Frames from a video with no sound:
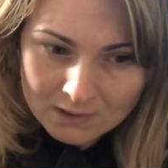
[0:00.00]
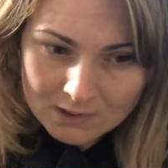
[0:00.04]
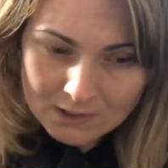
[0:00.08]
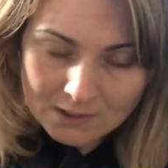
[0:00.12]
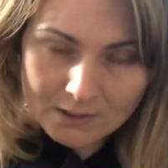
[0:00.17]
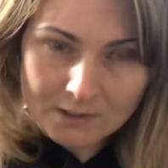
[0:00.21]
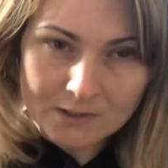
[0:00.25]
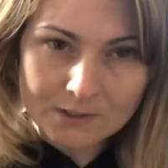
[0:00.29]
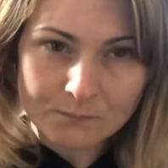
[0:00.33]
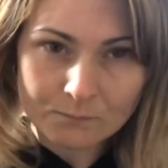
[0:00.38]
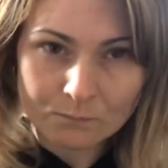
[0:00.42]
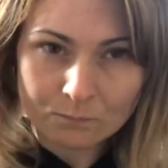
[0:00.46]

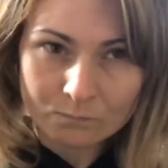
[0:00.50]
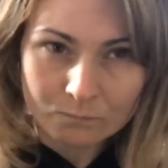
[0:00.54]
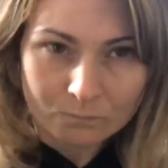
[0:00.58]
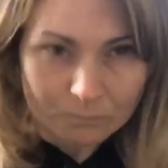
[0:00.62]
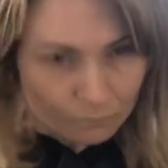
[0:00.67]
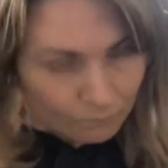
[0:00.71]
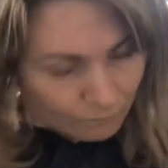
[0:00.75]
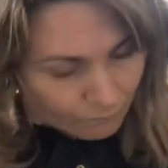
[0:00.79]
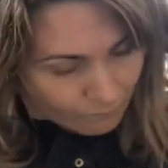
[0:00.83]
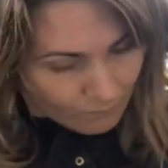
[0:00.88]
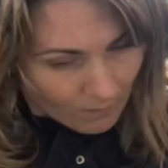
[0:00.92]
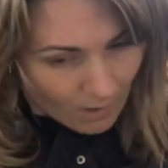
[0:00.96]
Because
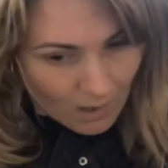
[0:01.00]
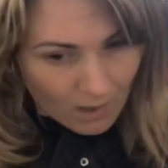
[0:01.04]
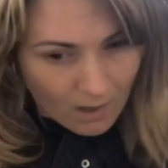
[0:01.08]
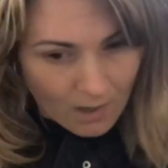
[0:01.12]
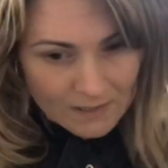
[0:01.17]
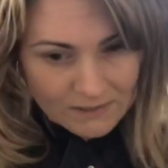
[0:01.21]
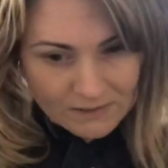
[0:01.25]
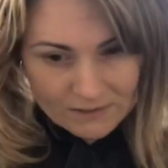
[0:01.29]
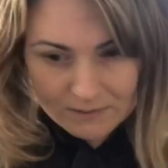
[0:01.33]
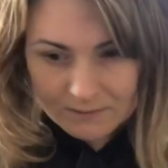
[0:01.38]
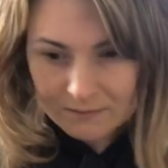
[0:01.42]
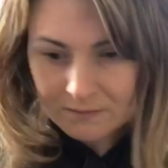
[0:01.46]
I
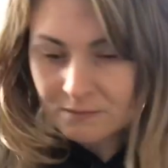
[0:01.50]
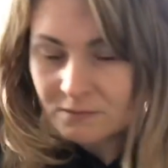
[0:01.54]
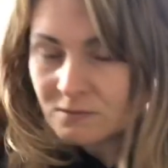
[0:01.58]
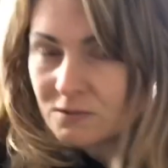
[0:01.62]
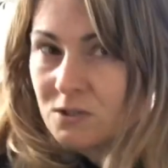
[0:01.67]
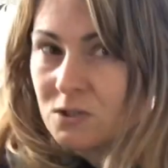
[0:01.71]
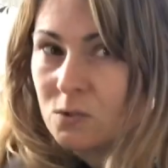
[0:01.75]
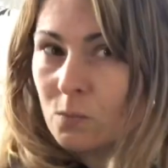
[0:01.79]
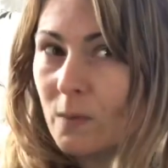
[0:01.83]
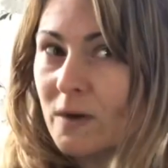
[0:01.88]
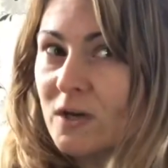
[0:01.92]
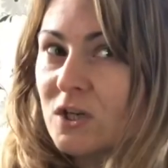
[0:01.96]
like to
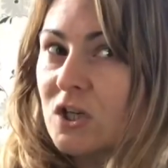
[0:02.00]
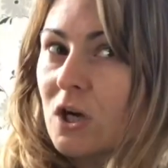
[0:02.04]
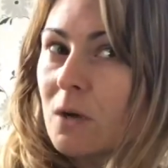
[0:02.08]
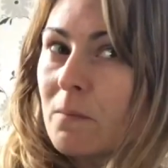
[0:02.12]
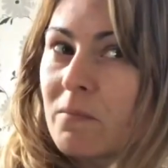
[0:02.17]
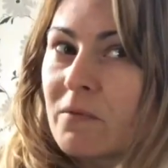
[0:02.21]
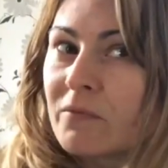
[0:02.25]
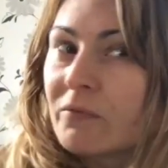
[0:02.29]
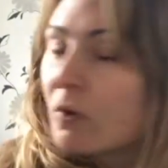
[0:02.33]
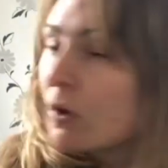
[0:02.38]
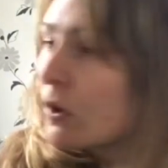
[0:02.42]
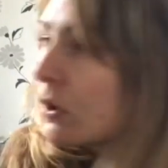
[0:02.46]
switch
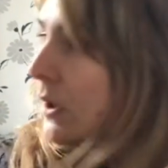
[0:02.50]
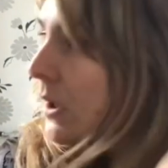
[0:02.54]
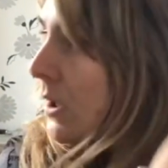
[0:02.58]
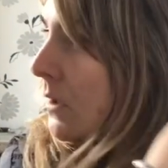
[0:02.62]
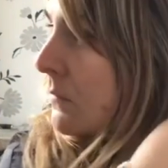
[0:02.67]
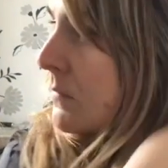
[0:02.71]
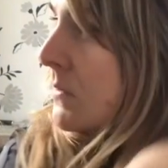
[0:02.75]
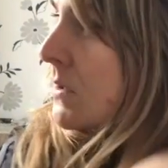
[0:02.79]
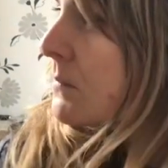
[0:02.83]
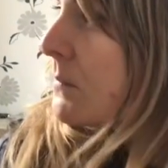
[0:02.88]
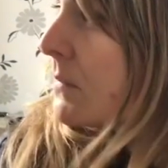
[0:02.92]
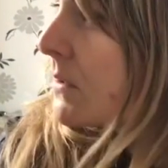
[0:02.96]
up the
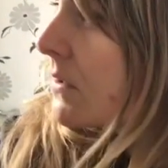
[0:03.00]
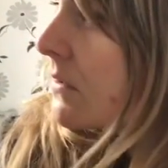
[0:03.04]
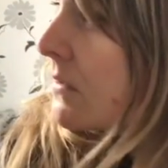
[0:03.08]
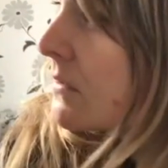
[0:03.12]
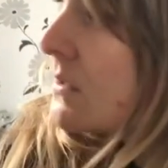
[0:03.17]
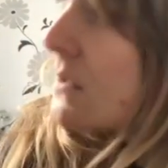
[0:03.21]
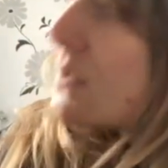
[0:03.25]
volumes, because